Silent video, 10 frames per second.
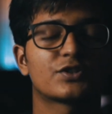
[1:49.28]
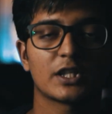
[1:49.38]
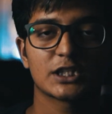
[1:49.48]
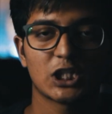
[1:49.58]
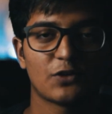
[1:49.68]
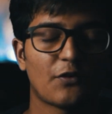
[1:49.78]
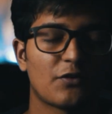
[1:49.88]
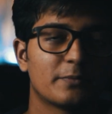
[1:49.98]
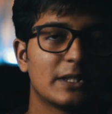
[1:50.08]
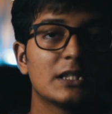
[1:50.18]
structure of
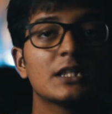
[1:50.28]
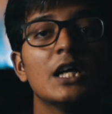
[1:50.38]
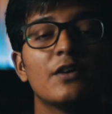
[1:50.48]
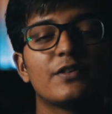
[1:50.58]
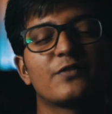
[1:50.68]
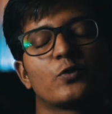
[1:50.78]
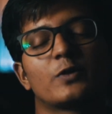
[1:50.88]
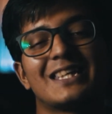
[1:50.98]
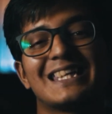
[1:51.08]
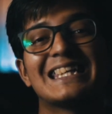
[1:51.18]
our build, we would
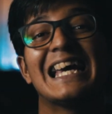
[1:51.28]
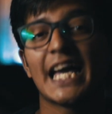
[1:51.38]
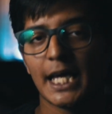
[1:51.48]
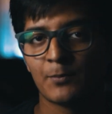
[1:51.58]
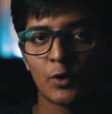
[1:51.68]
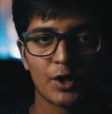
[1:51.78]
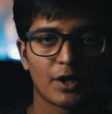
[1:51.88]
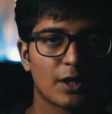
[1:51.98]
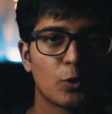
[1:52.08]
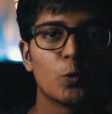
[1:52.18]
need
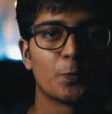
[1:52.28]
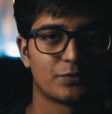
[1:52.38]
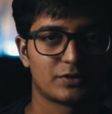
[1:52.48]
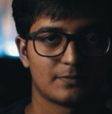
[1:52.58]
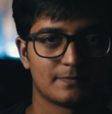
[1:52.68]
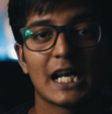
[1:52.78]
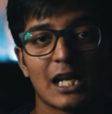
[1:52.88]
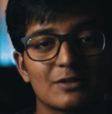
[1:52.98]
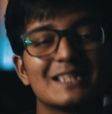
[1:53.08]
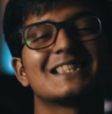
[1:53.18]
embroidery hoops.
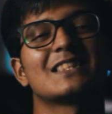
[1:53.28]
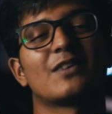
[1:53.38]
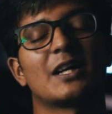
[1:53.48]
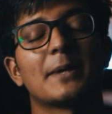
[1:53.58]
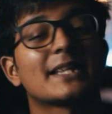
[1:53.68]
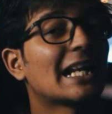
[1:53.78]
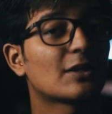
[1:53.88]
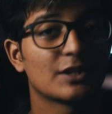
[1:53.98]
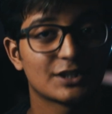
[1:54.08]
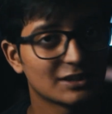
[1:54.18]
Now this is where my
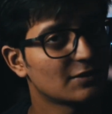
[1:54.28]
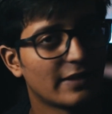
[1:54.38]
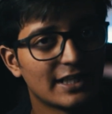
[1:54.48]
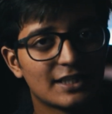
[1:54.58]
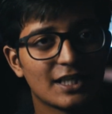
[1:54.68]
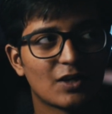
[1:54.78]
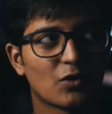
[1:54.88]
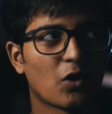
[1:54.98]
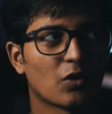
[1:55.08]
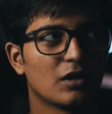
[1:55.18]
calculations went
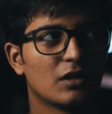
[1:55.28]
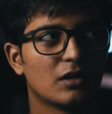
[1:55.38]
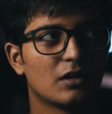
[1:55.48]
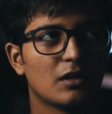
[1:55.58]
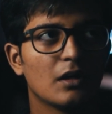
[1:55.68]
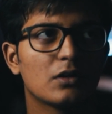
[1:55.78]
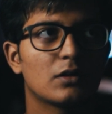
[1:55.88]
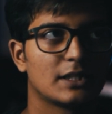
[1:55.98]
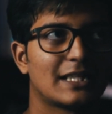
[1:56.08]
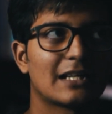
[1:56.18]
wrong.
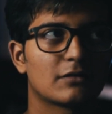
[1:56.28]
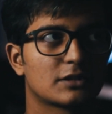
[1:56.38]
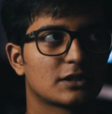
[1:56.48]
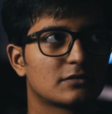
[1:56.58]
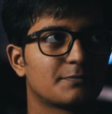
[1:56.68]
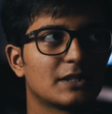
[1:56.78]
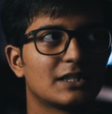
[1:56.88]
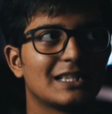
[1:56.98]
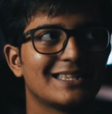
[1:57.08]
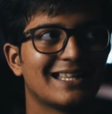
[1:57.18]
Not the calculations, but
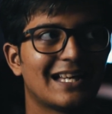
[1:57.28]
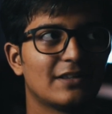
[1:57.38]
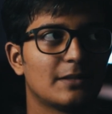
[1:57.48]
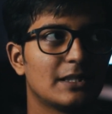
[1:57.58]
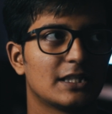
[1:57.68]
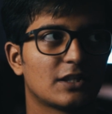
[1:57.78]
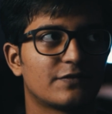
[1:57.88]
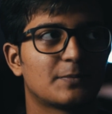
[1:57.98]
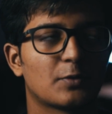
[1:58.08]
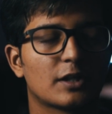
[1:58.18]
the availability
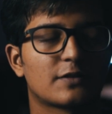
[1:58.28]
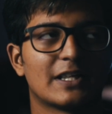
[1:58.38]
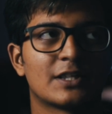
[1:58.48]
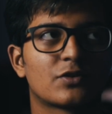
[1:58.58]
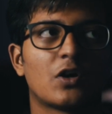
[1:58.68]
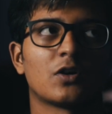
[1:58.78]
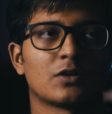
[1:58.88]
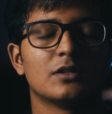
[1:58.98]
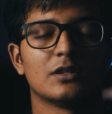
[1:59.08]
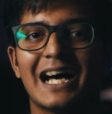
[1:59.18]
of the product went
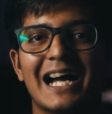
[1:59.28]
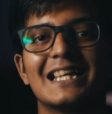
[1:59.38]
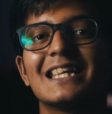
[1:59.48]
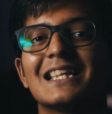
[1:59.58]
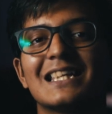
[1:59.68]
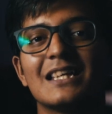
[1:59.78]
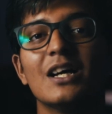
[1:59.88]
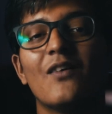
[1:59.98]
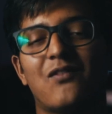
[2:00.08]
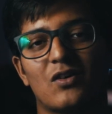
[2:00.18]
wrong. Ideally,
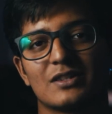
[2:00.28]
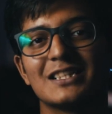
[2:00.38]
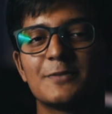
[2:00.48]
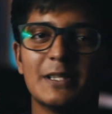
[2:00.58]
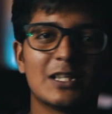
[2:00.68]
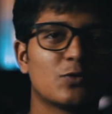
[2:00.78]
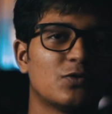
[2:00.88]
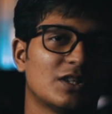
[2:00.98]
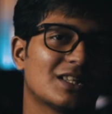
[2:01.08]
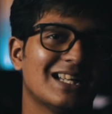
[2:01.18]
for this build to
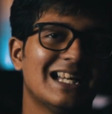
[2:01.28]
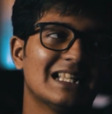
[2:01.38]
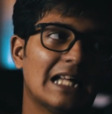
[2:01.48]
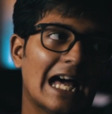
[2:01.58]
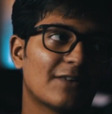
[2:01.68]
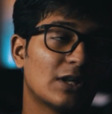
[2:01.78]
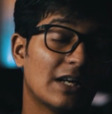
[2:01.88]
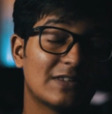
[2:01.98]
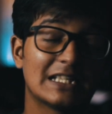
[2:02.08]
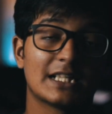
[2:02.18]
work, I would
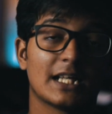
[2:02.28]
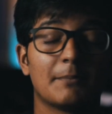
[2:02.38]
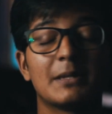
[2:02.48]
have needed a